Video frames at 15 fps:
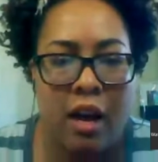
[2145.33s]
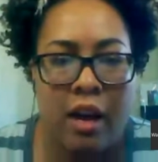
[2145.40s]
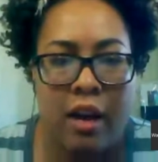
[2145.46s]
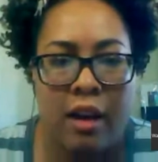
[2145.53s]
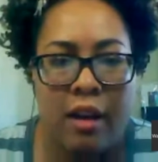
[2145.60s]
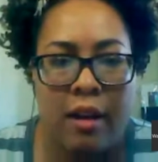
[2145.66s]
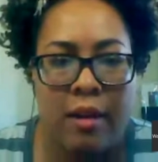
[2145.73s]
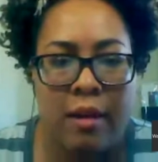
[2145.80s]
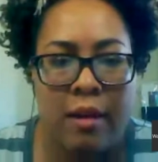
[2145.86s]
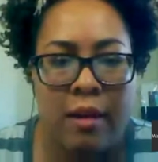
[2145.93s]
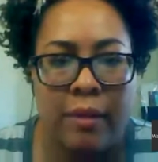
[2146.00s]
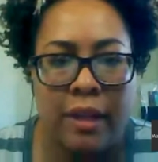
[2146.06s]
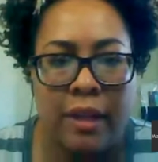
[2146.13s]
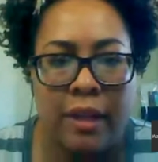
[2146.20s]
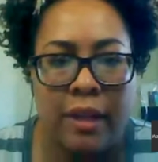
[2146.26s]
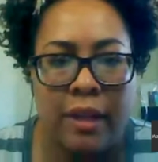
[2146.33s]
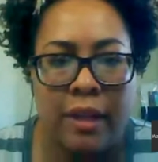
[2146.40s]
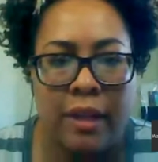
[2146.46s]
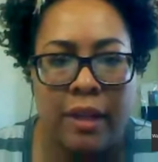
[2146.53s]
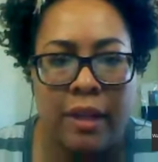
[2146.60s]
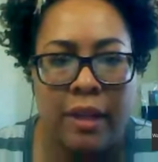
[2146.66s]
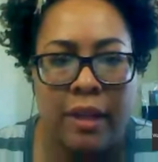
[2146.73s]
Let's
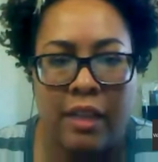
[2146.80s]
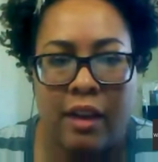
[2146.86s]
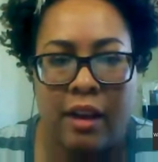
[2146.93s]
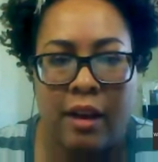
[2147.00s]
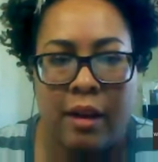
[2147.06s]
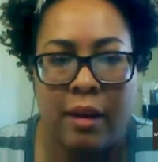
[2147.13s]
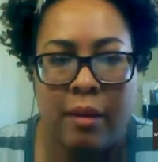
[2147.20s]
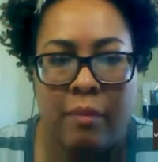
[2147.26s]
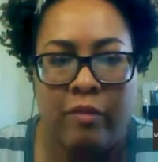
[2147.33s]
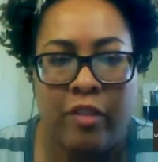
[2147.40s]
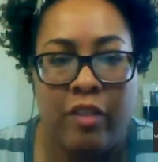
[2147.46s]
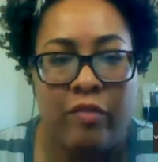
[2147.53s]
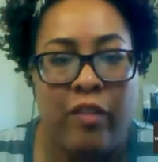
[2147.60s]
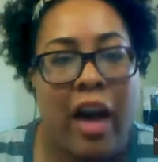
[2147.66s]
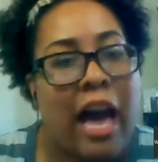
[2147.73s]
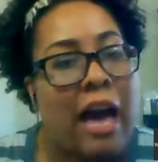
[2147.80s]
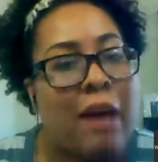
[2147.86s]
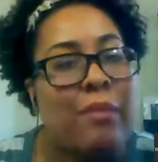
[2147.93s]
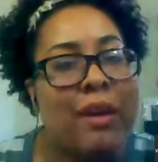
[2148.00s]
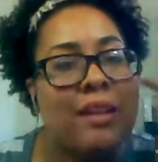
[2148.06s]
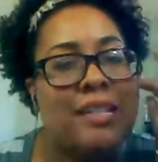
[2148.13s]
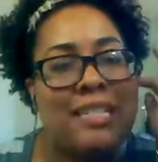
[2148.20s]
see.
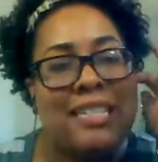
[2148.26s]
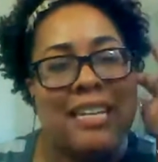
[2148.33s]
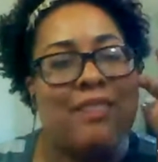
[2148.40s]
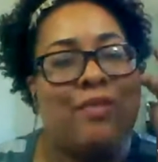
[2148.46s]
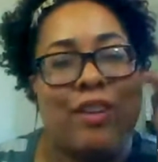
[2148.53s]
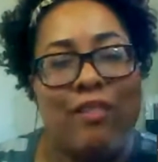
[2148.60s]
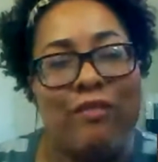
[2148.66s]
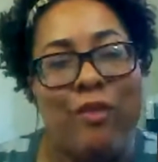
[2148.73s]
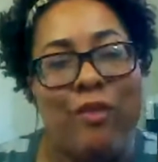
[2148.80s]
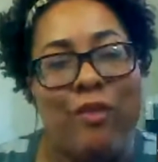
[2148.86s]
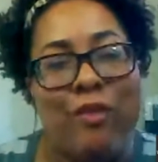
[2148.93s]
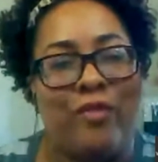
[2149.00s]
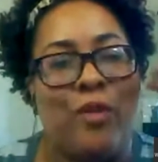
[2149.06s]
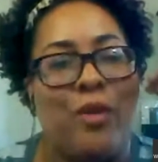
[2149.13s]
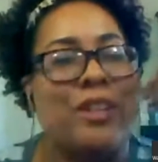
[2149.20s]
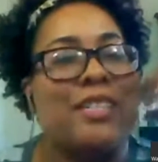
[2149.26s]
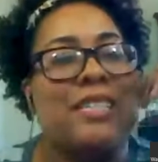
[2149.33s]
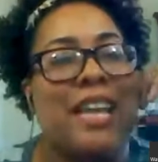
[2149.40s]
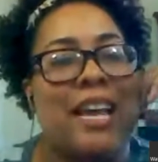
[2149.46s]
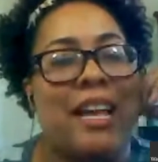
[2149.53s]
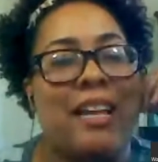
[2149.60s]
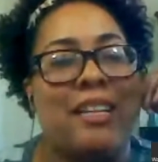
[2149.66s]
FitFab Diva
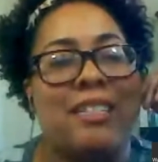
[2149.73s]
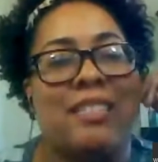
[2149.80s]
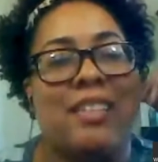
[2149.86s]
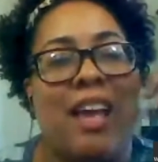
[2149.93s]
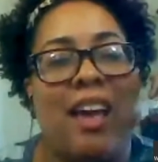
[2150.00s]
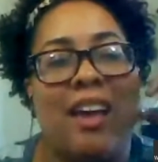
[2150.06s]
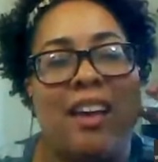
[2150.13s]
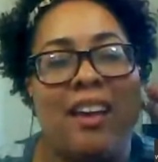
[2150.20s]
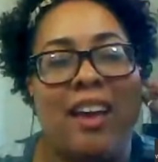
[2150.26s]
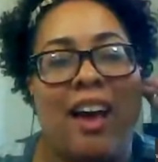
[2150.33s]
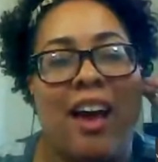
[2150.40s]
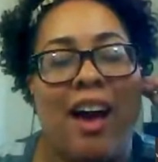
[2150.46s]
44 says,